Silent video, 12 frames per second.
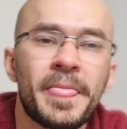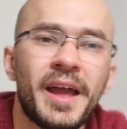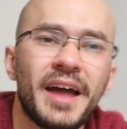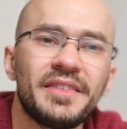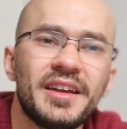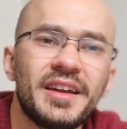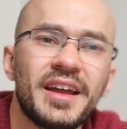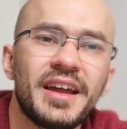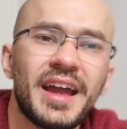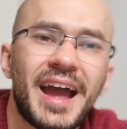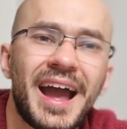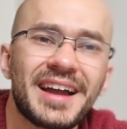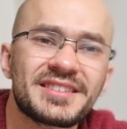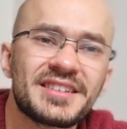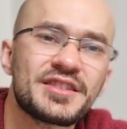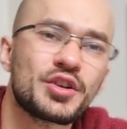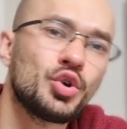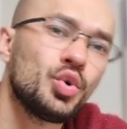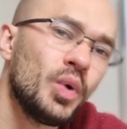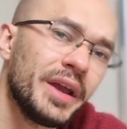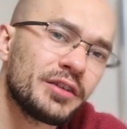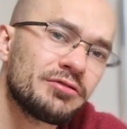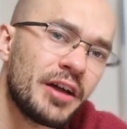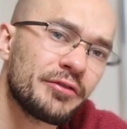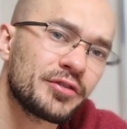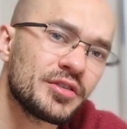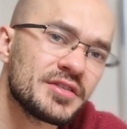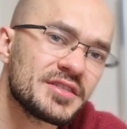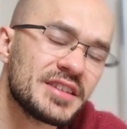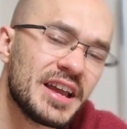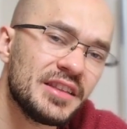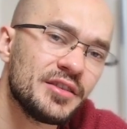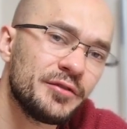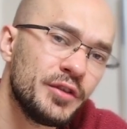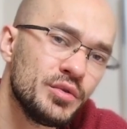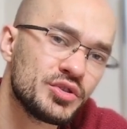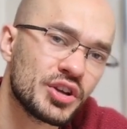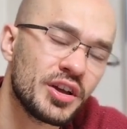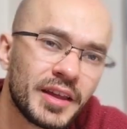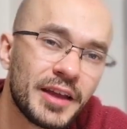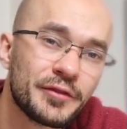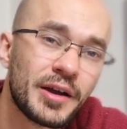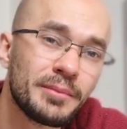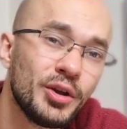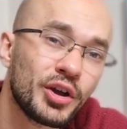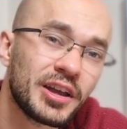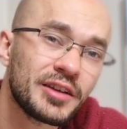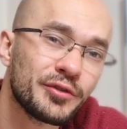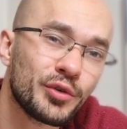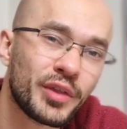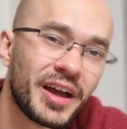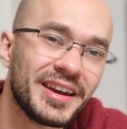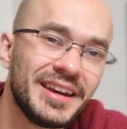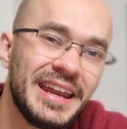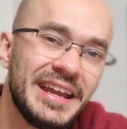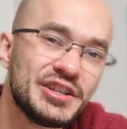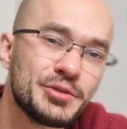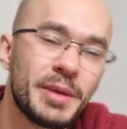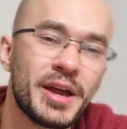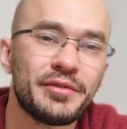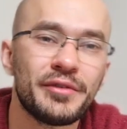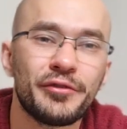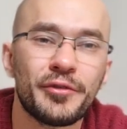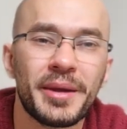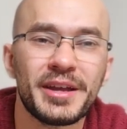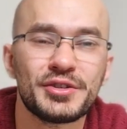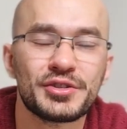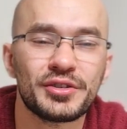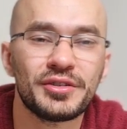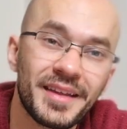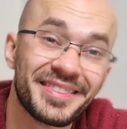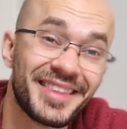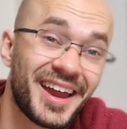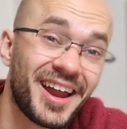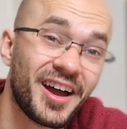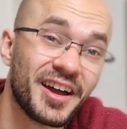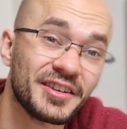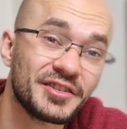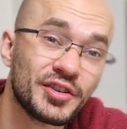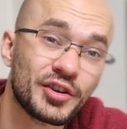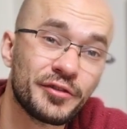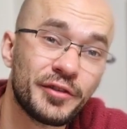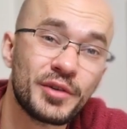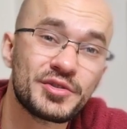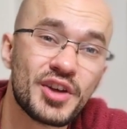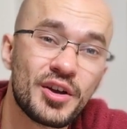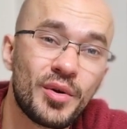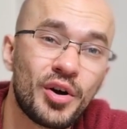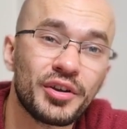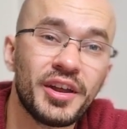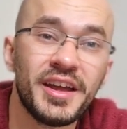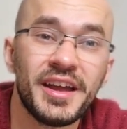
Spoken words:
and then it acts as a quick reference in the future if I'm looking for that niche bit of information that I took a photo on